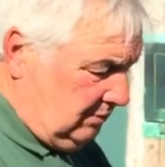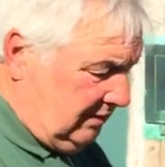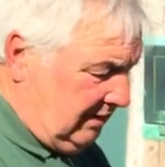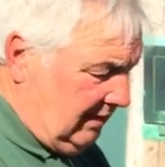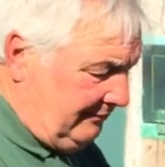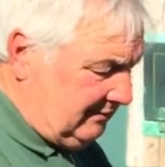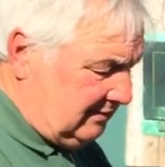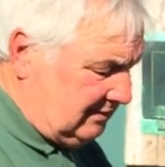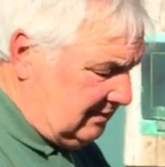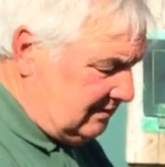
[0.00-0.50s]

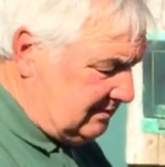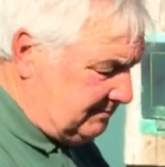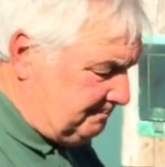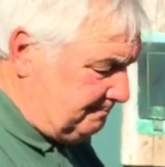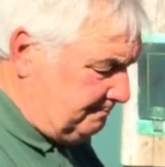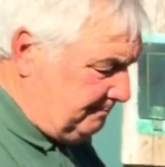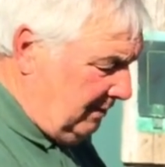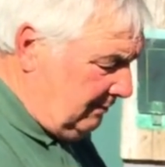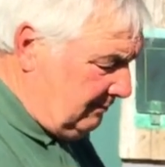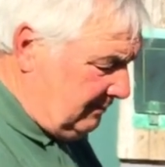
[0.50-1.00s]
gathered this
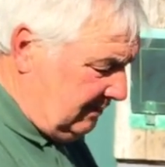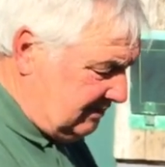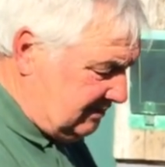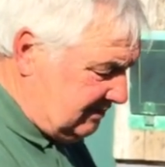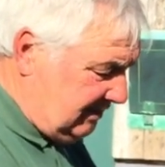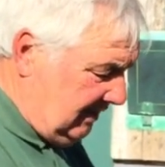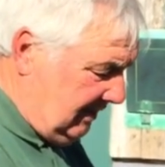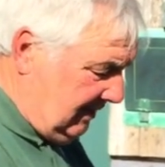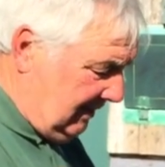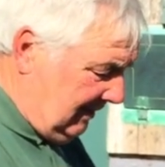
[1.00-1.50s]
pony's
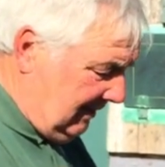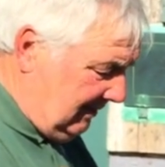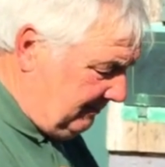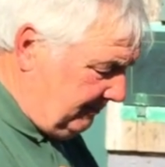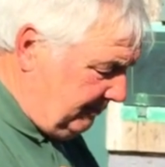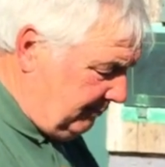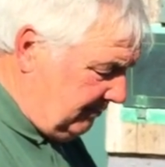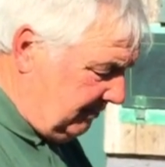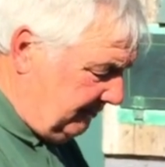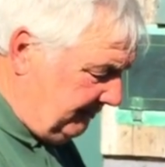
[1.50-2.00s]
tail
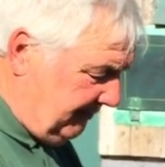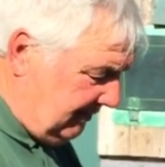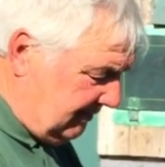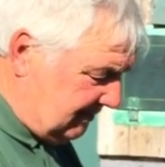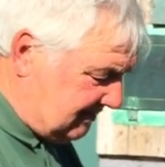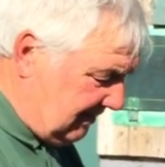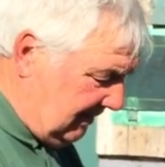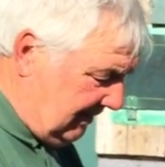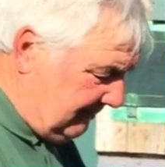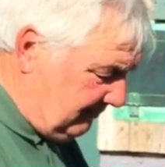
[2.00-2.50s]
up, putting a bit
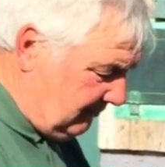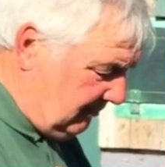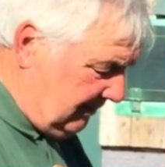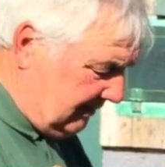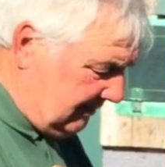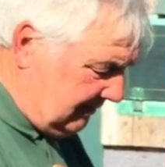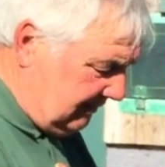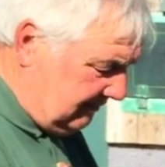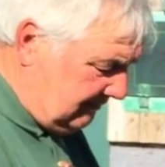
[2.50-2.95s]
of tape around